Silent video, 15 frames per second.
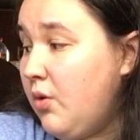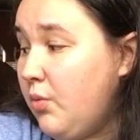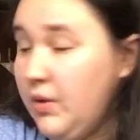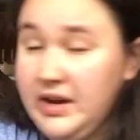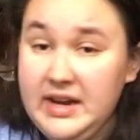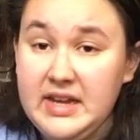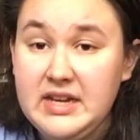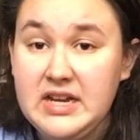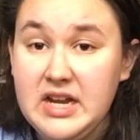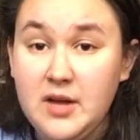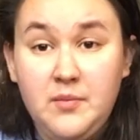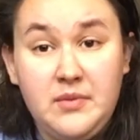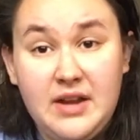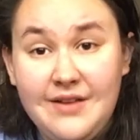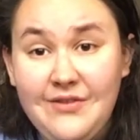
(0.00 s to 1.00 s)
we ended
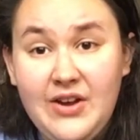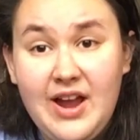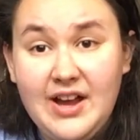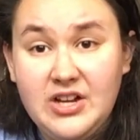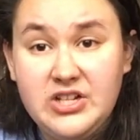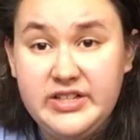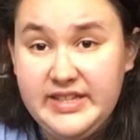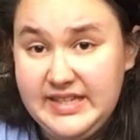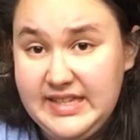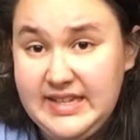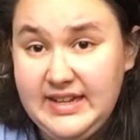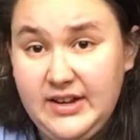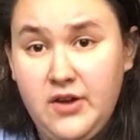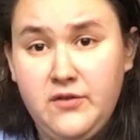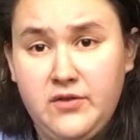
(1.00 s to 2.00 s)
up never actually
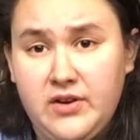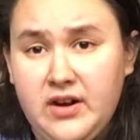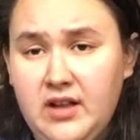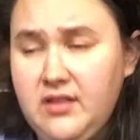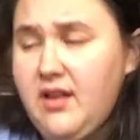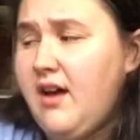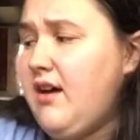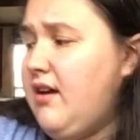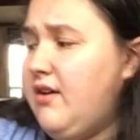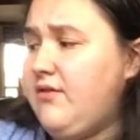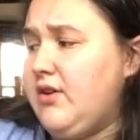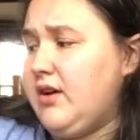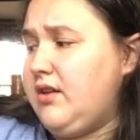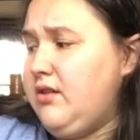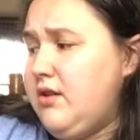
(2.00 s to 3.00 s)
sending over a lot of
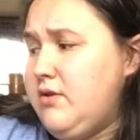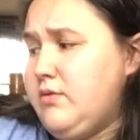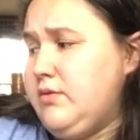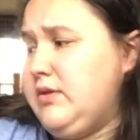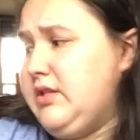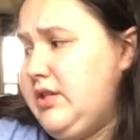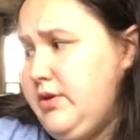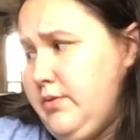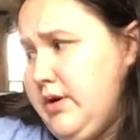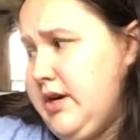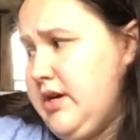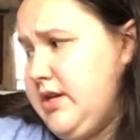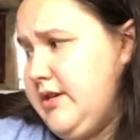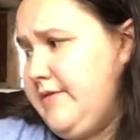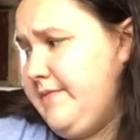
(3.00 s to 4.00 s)
our clothes to
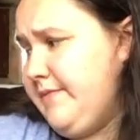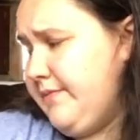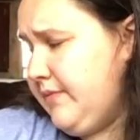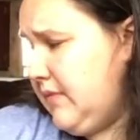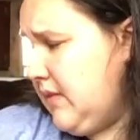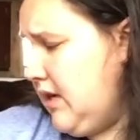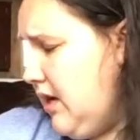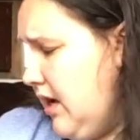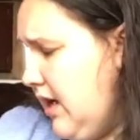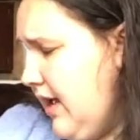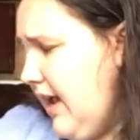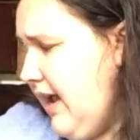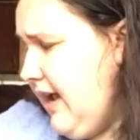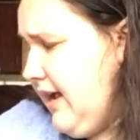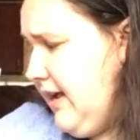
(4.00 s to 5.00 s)
her,
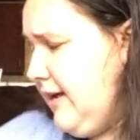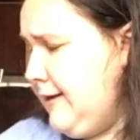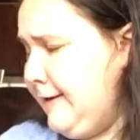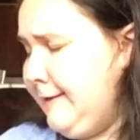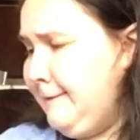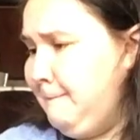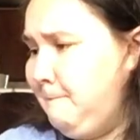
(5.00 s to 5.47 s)
and